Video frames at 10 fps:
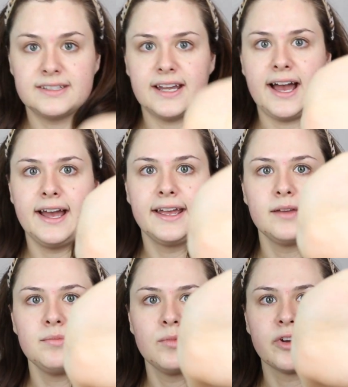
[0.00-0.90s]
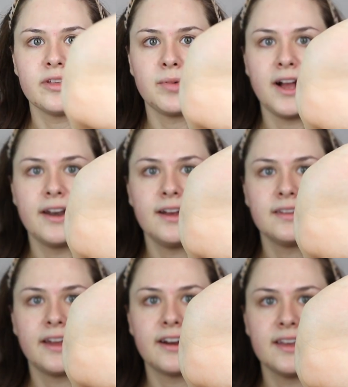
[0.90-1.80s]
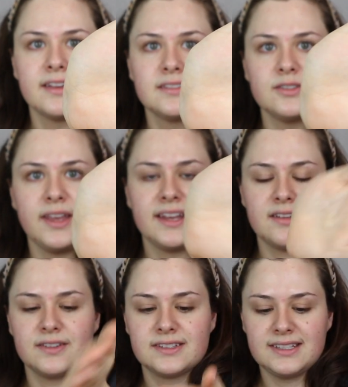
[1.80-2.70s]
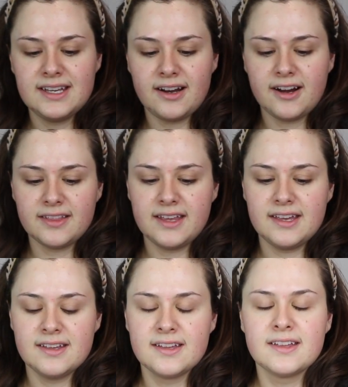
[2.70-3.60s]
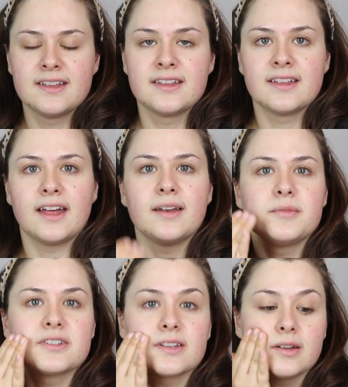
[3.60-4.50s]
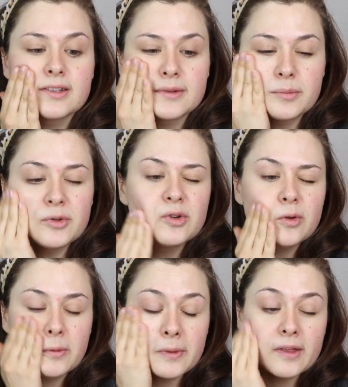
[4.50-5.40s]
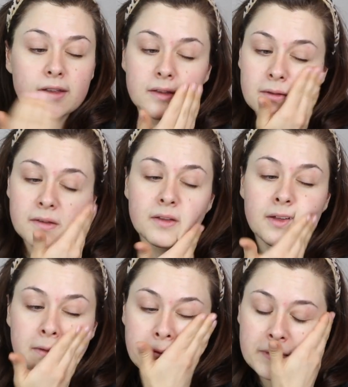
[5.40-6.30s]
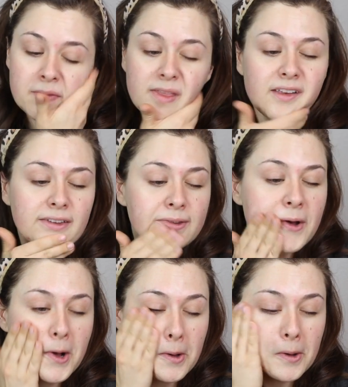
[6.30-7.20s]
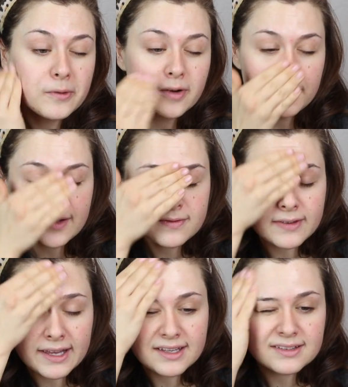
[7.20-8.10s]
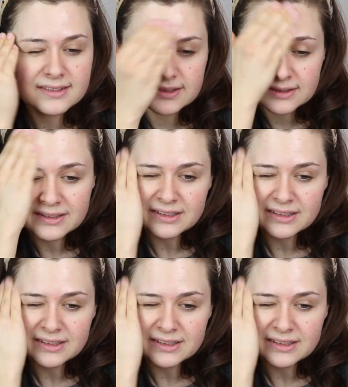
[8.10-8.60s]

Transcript: dime worth of product. There it is. You can't even see it hardly. And I'm just going to smooth this all over my face